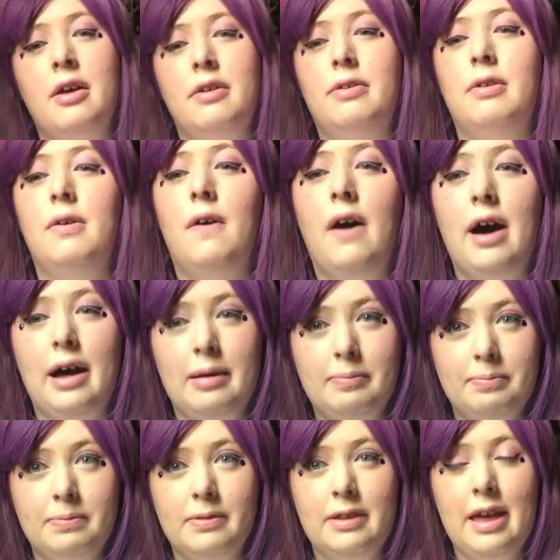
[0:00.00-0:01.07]
so
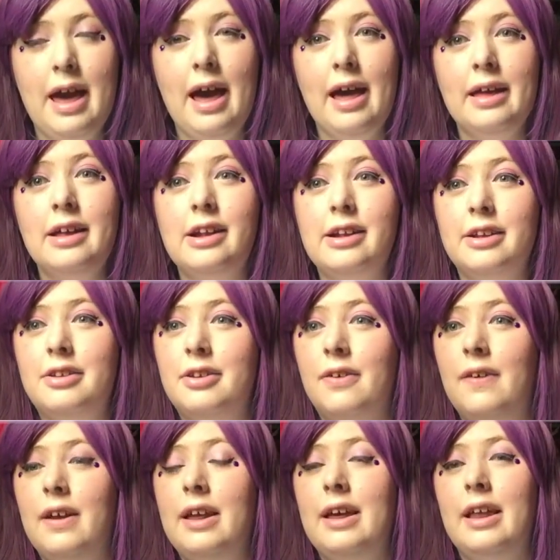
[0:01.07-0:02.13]
um yeah, you should
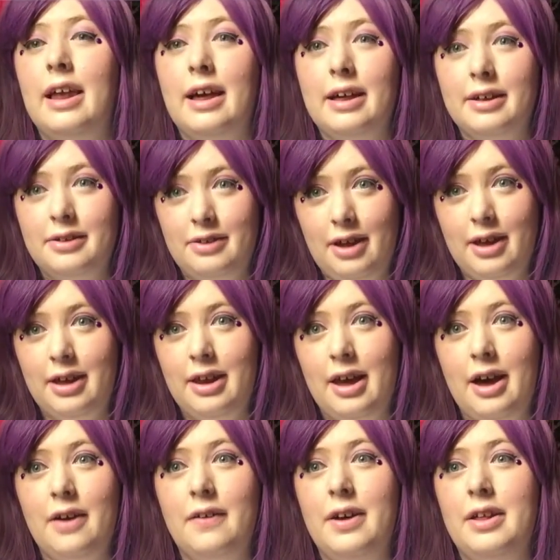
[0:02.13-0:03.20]
totally like check it
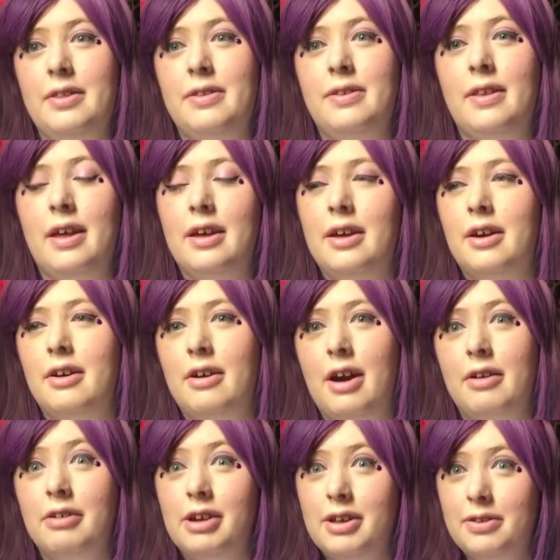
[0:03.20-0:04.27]
out. It's like her
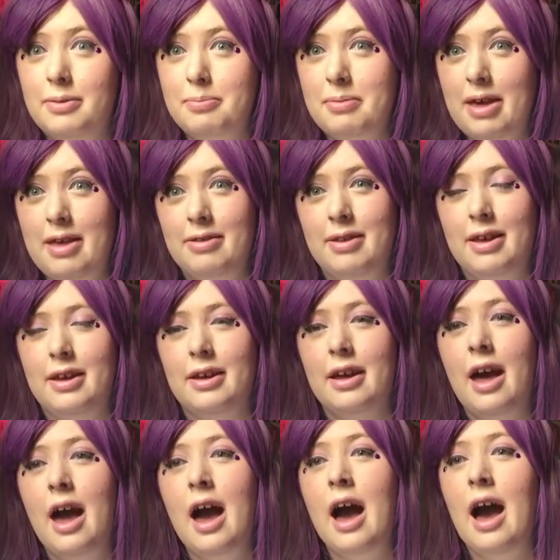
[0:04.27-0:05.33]
app, she's amazing.
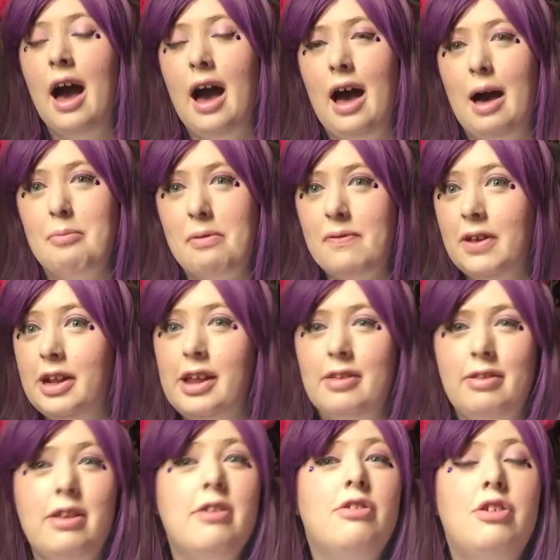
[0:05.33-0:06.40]
um I think she
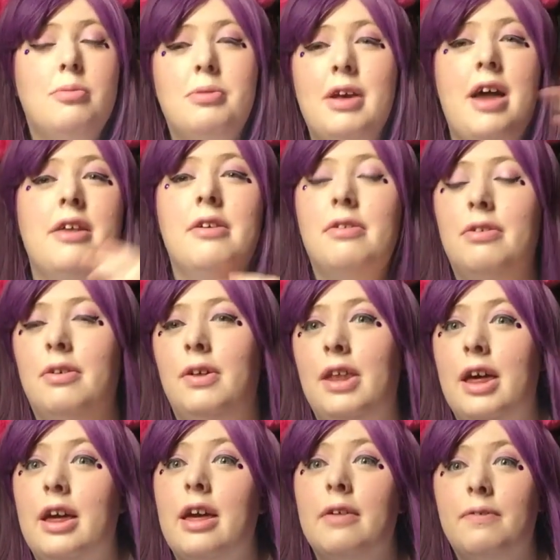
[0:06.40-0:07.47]
has a YouTube channel, so
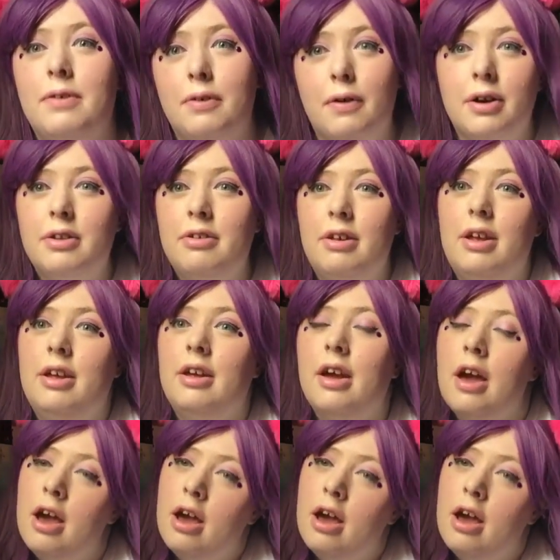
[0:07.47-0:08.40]
like if you're watching,